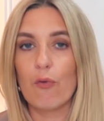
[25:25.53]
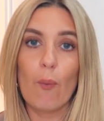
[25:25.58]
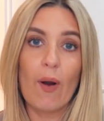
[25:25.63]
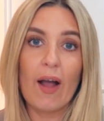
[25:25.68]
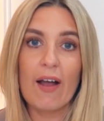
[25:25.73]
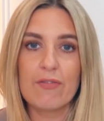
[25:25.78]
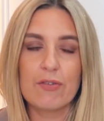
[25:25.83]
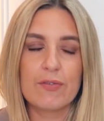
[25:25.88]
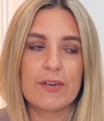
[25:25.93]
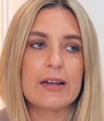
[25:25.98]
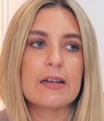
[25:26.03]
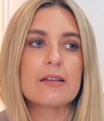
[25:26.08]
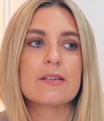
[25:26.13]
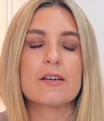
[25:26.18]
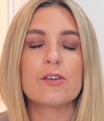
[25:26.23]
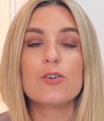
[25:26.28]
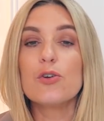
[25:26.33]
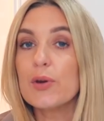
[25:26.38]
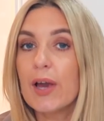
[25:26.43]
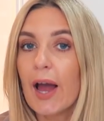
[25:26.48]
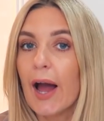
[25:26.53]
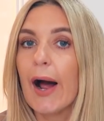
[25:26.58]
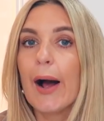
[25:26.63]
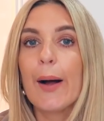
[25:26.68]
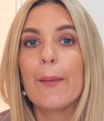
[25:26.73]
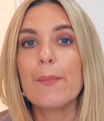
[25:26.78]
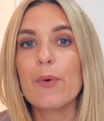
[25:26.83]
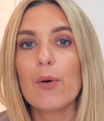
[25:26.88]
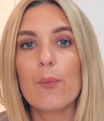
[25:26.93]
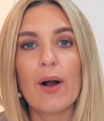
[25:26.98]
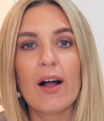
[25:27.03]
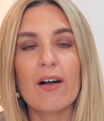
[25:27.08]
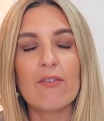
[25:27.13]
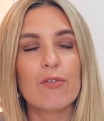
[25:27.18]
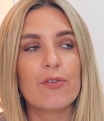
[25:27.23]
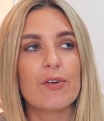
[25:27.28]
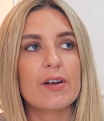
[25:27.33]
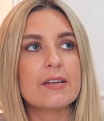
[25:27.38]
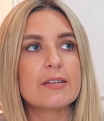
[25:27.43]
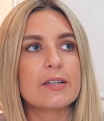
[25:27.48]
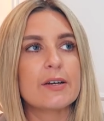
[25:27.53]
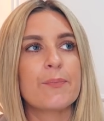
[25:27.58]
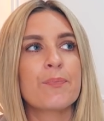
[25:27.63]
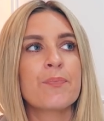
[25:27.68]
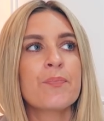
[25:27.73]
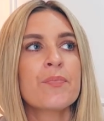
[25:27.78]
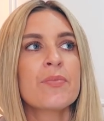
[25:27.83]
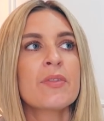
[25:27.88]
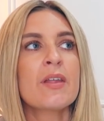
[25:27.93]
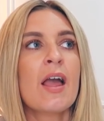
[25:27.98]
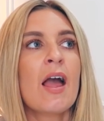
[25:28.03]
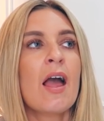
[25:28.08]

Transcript: for whatever reason, you can, but whatever reason,